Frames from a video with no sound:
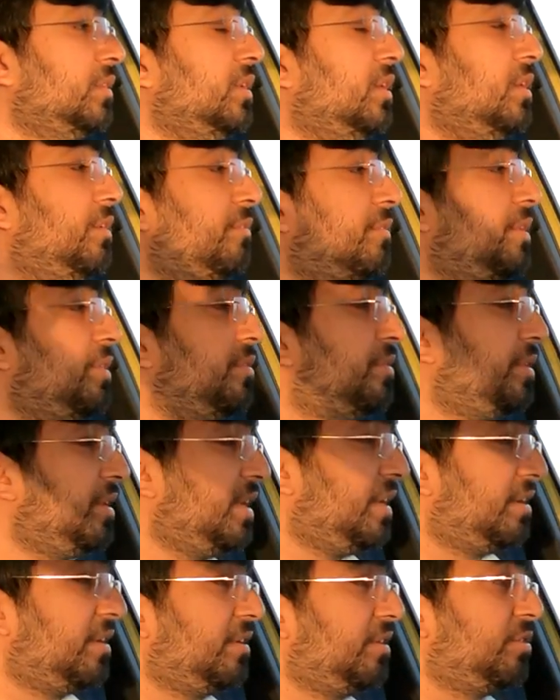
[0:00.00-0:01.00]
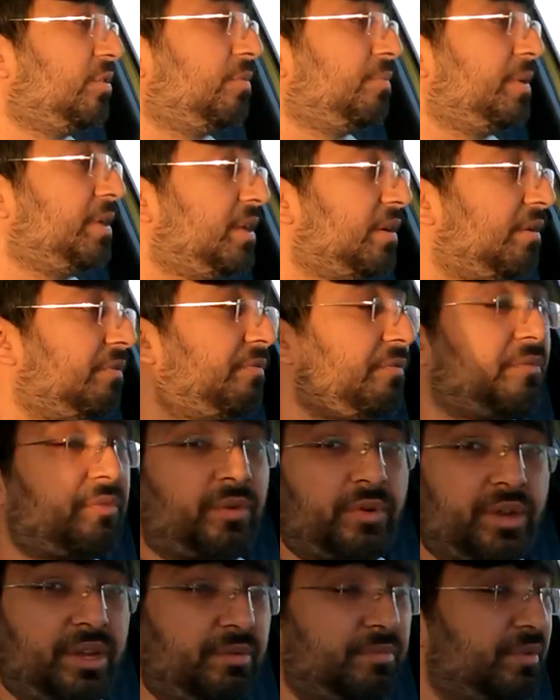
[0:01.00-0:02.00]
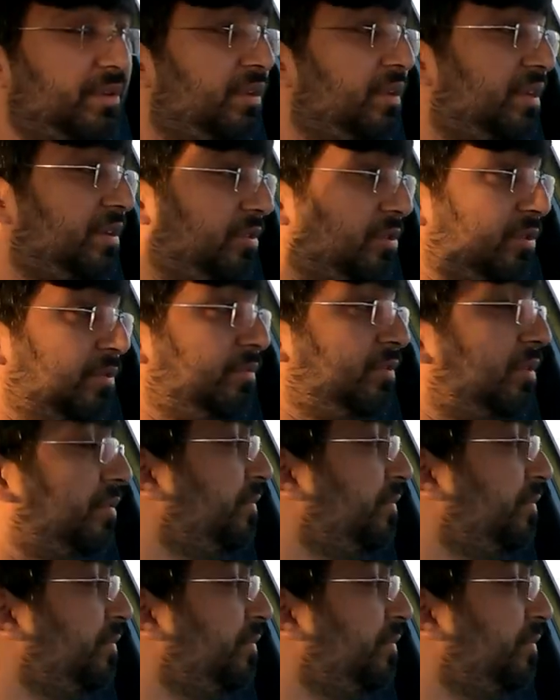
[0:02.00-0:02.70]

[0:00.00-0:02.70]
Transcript: when you need it to be affordable in terms of